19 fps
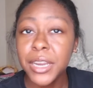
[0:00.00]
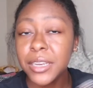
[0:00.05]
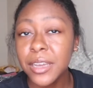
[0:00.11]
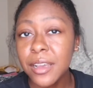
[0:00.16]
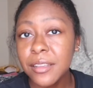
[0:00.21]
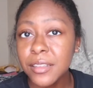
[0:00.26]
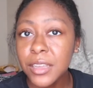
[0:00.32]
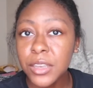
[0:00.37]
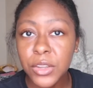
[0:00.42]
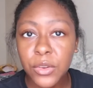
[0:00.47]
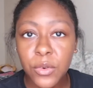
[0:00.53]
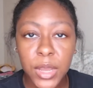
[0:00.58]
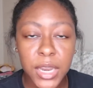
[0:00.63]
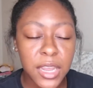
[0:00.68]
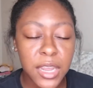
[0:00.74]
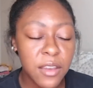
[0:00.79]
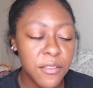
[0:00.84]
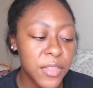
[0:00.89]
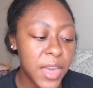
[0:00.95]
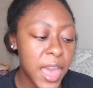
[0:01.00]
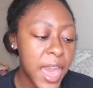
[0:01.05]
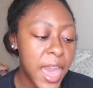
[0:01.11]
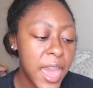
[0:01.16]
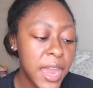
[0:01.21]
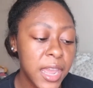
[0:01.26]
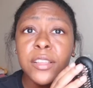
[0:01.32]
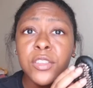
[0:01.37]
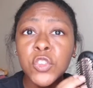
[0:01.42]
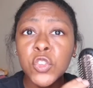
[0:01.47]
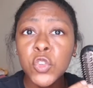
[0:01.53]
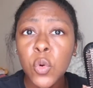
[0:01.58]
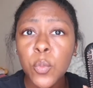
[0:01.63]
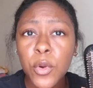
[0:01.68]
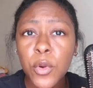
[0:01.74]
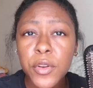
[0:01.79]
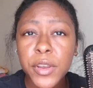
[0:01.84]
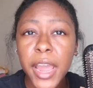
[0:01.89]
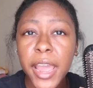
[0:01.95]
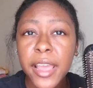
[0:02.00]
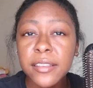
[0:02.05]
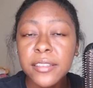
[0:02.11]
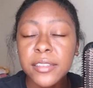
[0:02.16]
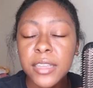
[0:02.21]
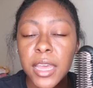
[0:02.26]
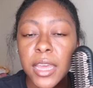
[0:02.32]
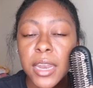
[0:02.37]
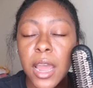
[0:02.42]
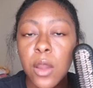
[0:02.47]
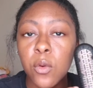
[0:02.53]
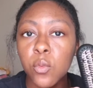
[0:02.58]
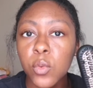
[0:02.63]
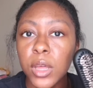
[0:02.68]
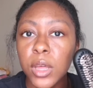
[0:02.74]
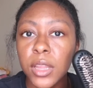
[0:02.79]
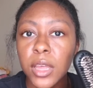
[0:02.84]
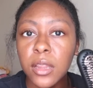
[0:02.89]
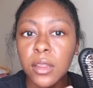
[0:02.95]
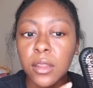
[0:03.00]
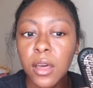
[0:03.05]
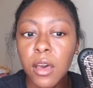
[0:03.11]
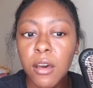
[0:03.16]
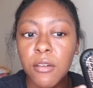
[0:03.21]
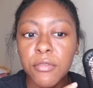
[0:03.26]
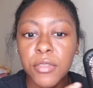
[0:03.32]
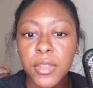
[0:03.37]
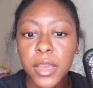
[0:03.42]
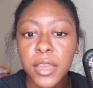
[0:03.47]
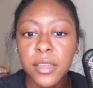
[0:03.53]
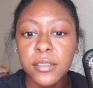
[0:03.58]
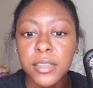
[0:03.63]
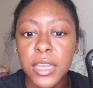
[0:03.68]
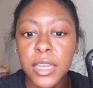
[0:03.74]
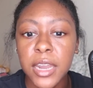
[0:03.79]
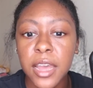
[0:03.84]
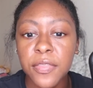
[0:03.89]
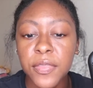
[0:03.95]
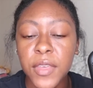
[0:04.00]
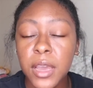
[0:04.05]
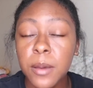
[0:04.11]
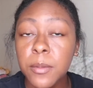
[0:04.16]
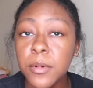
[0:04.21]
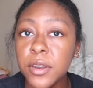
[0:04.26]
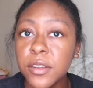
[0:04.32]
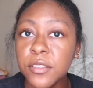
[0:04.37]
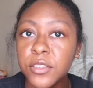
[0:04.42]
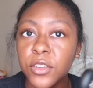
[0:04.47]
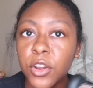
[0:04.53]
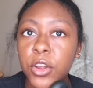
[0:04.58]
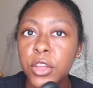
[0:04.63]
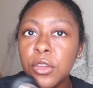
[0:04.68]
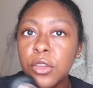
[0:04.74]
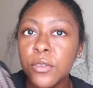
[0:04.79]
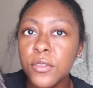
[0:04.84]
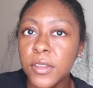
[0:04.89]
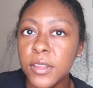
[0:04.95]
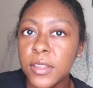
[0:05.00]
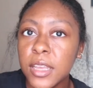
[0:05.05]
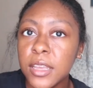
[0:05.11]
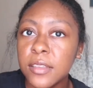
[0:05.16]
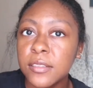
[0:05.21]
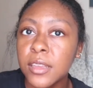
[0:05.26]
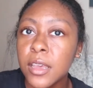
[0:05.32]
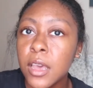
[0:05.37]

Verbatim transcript: it doesn't do any of that it's super nice and i really love this and i think i'm gonna start using this